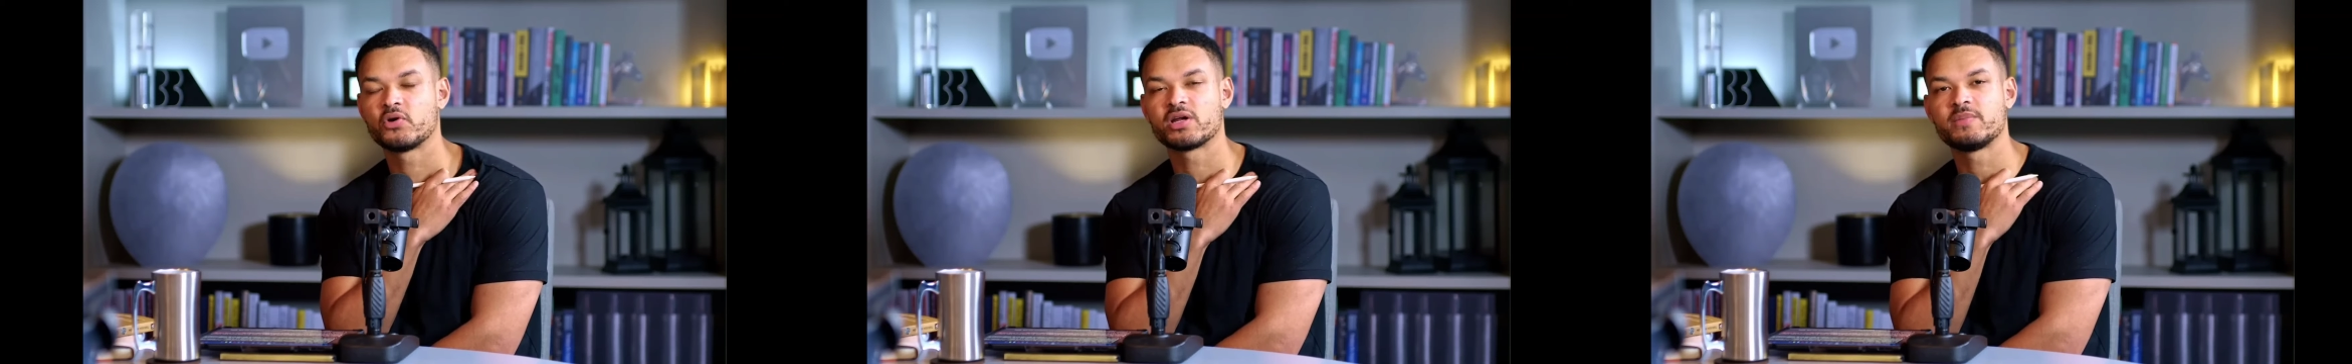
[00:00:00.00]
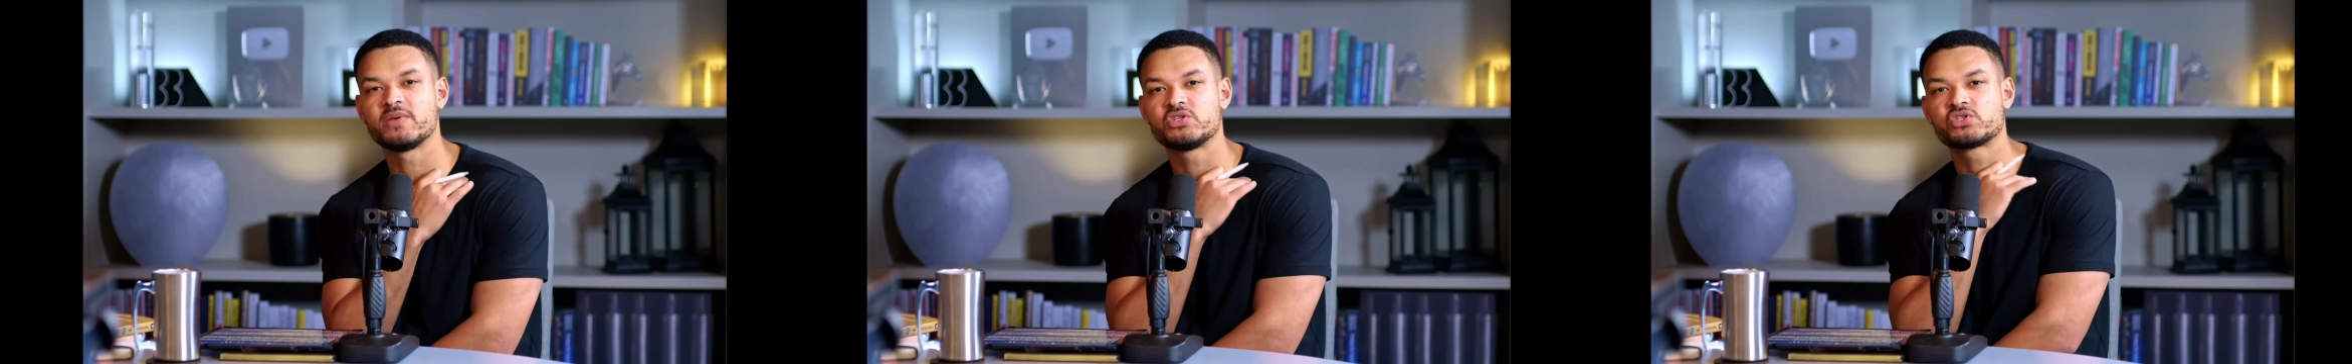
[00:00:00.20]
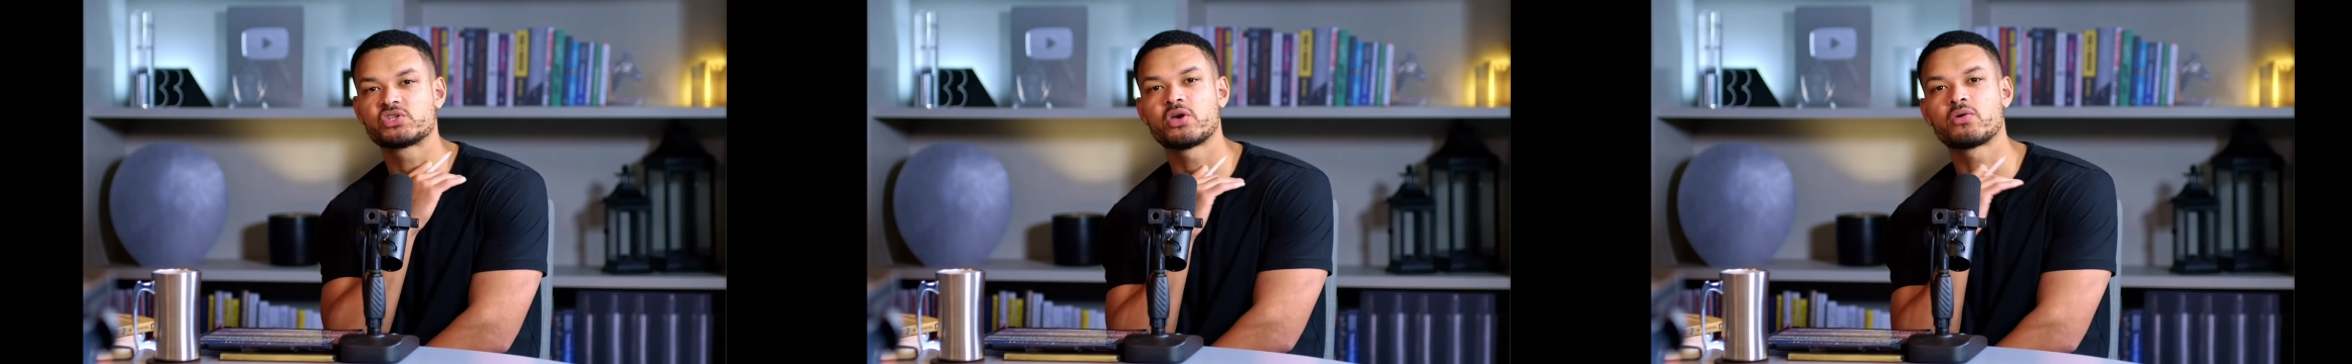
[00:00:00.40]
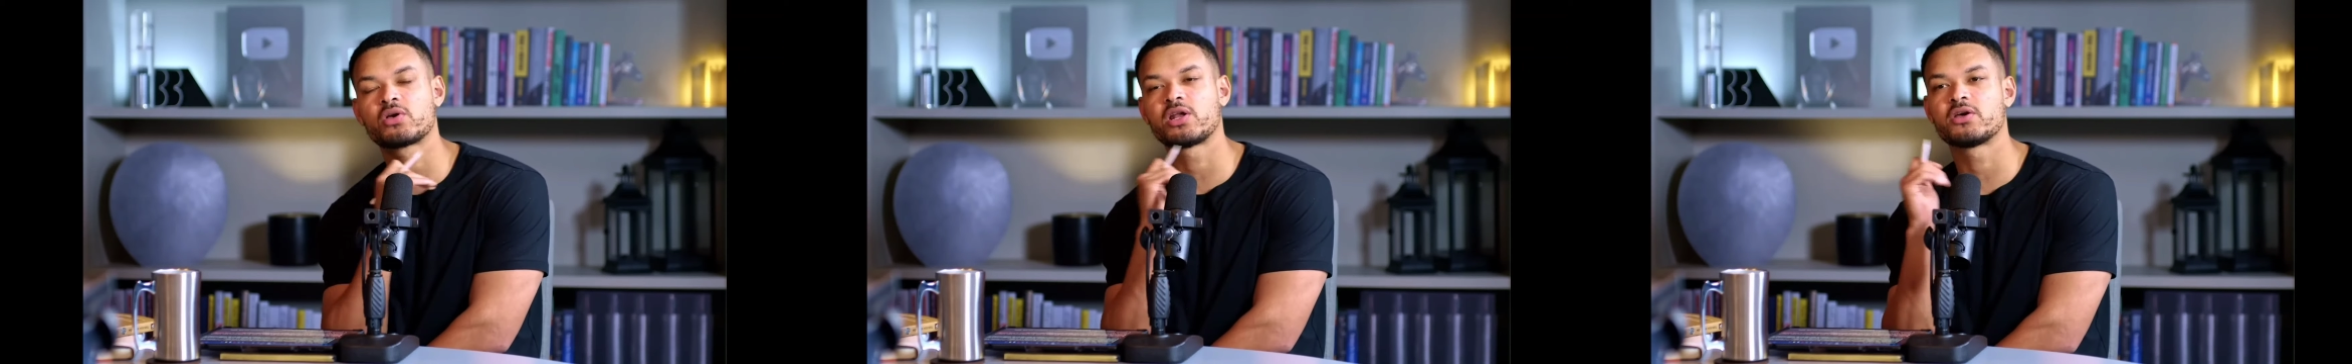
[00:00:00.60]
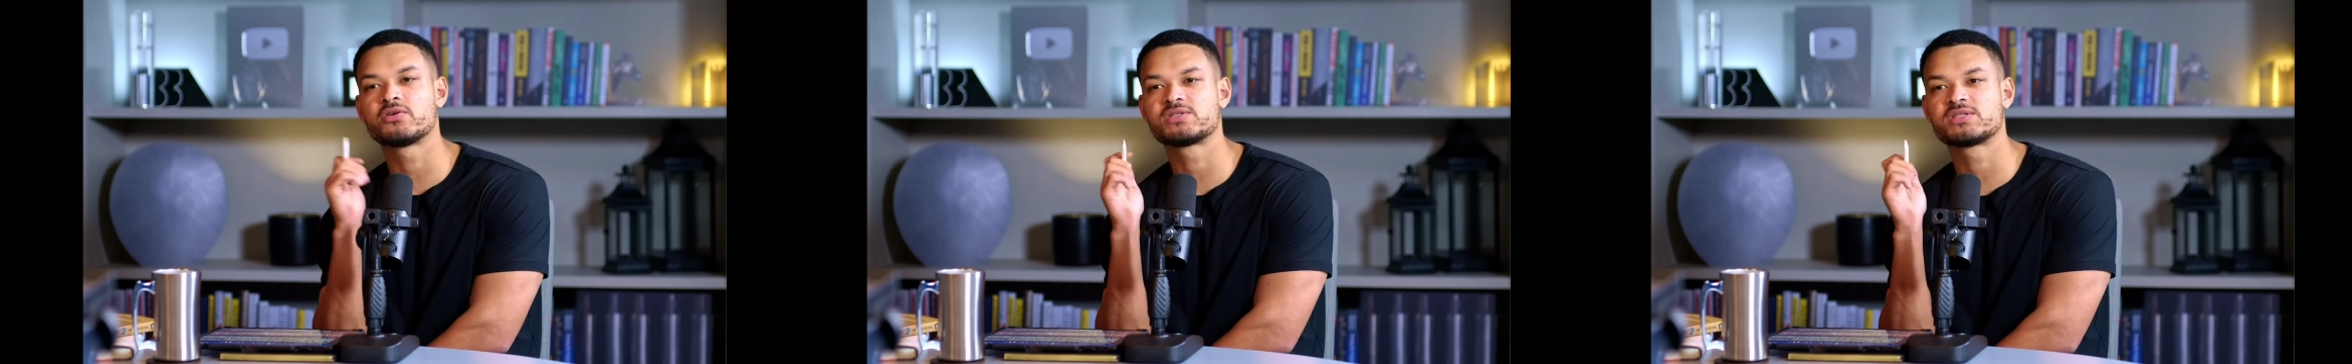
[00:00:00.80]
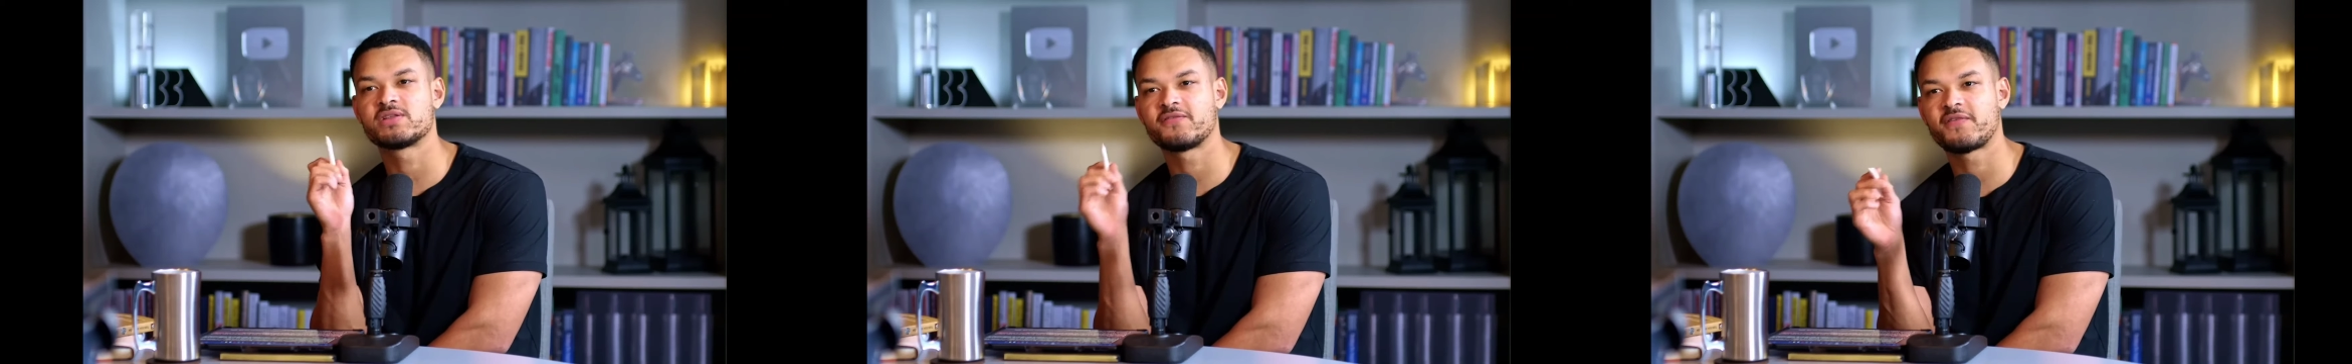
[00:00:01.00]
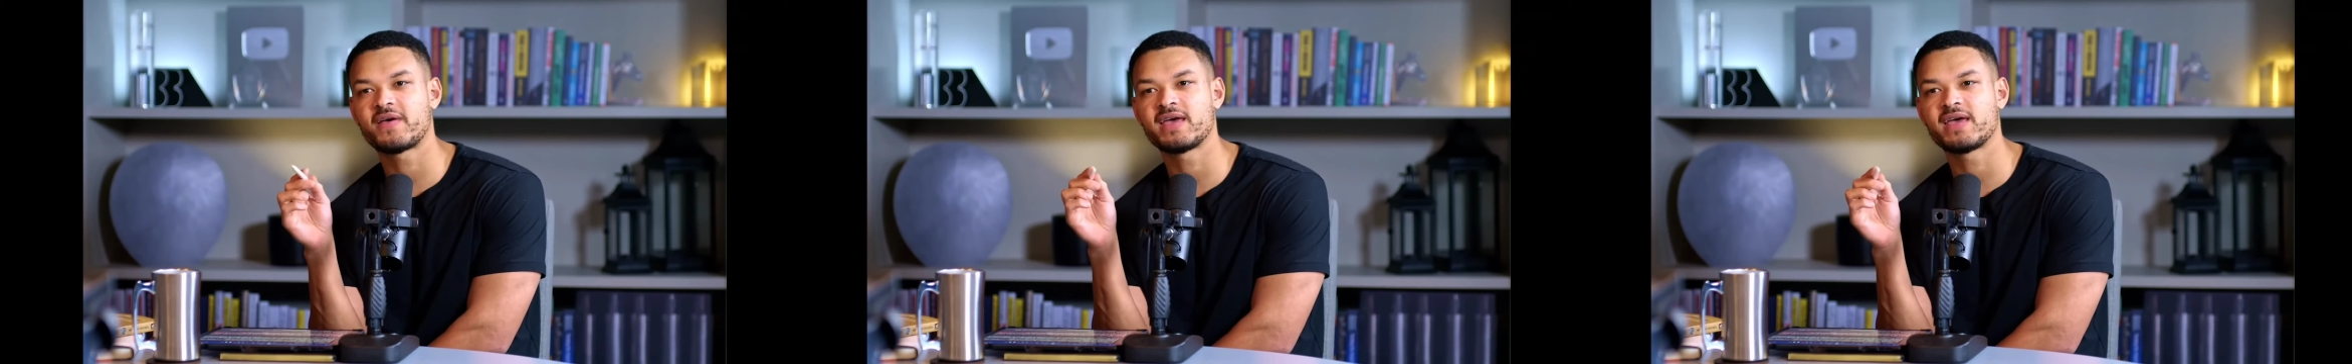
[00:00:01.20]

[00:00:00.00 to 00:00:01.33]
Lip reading: you're going to be so close to the